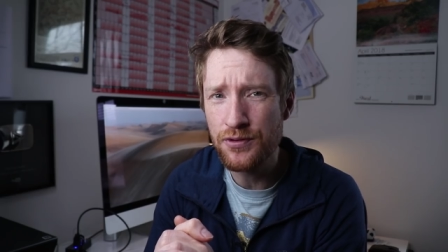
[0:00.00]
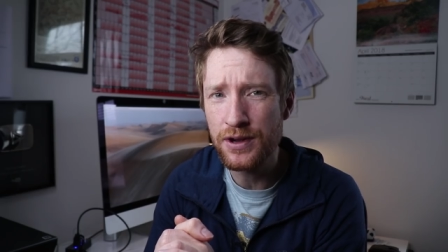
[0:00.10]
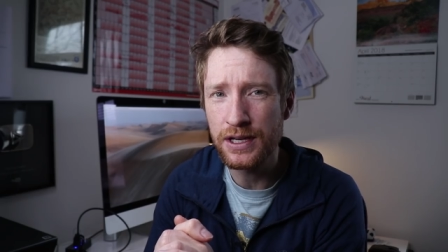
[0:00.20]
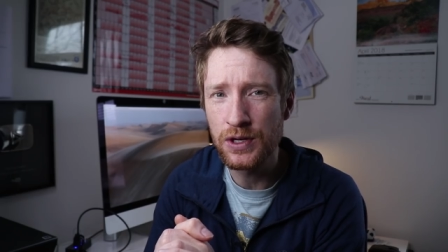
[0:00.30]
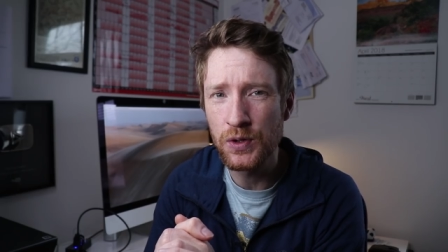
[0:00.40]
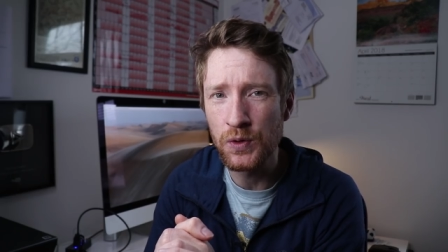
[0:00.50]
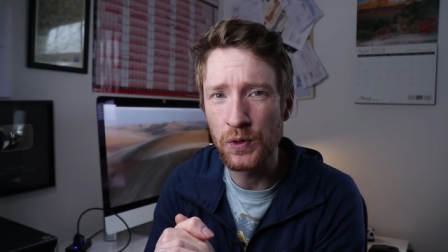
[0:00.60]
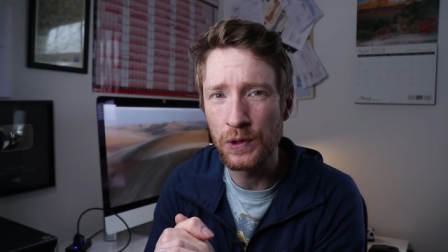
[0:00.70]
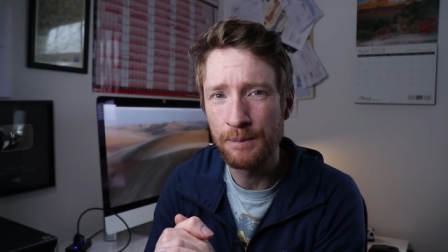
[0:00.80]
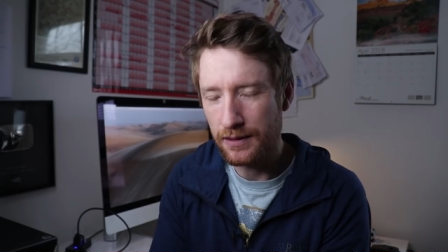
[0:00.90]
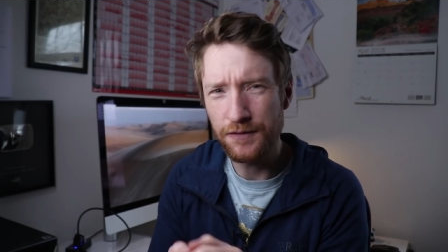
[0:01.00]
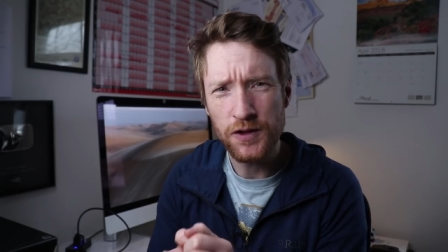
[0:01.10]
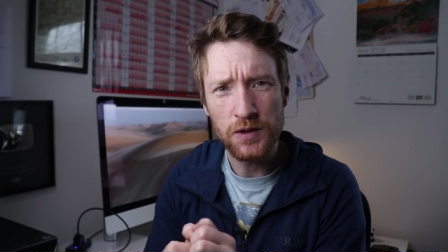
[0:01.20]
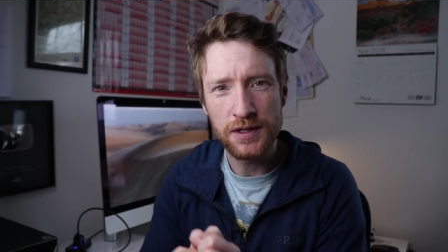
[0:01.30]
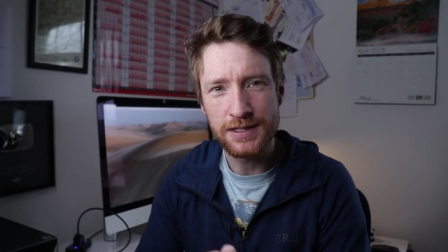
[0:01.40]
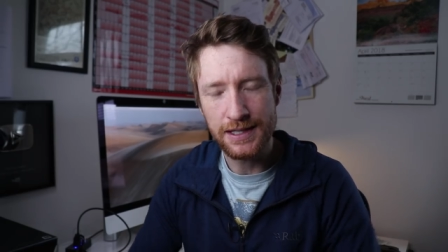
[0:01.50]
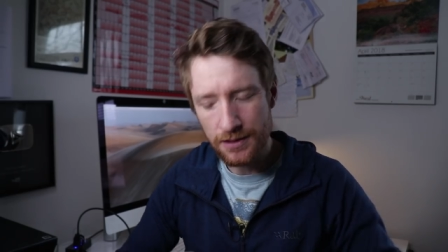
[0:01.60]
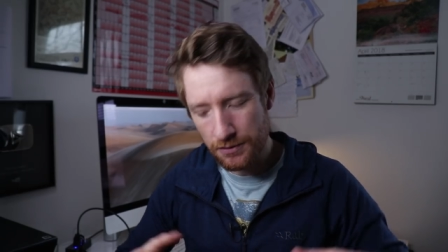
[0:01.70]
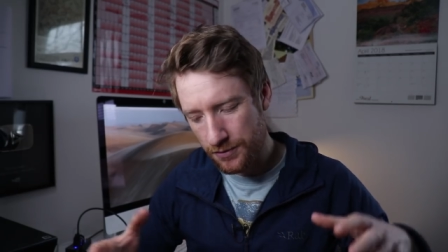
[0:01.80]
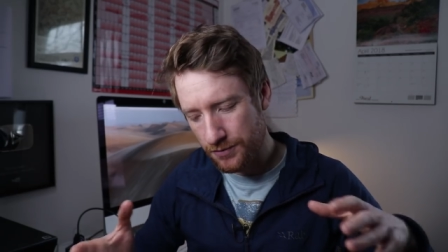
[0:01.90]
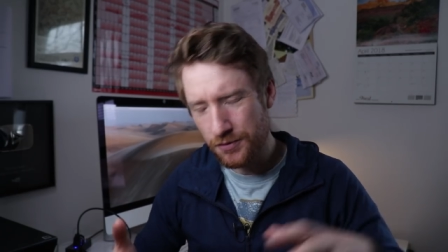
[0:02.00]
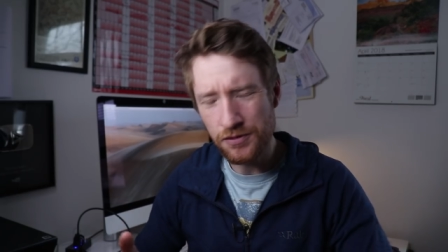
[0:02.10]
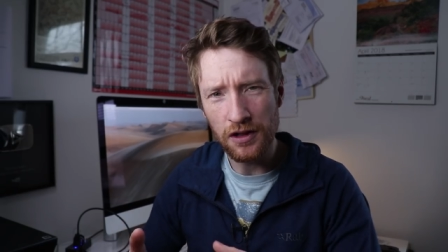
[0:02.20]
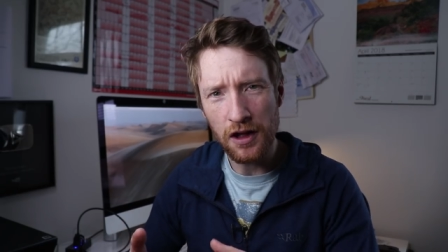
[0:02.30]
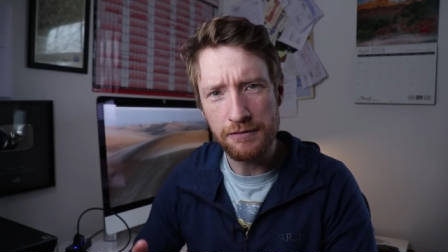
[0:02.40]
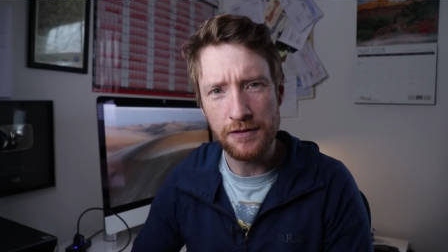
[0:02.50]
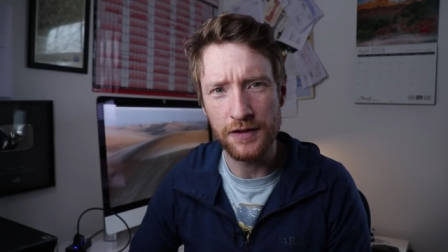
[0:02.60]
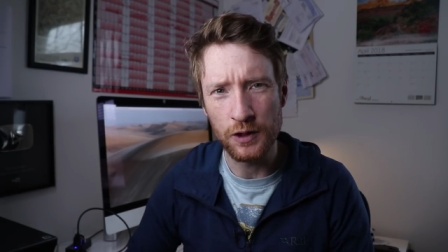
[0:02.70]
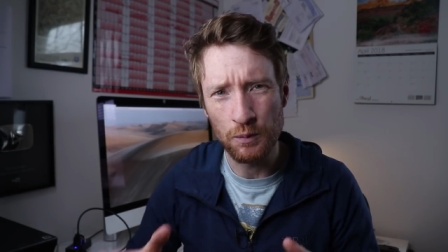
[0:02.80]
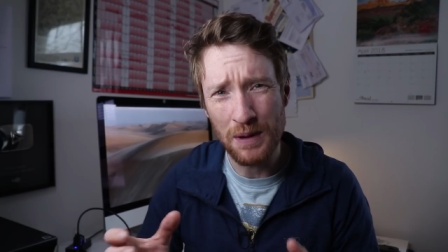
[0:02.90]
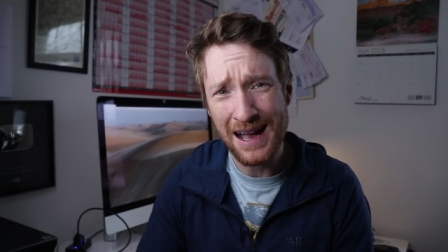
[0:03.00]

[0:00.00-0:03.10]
pretty cool. If you continue through the lava field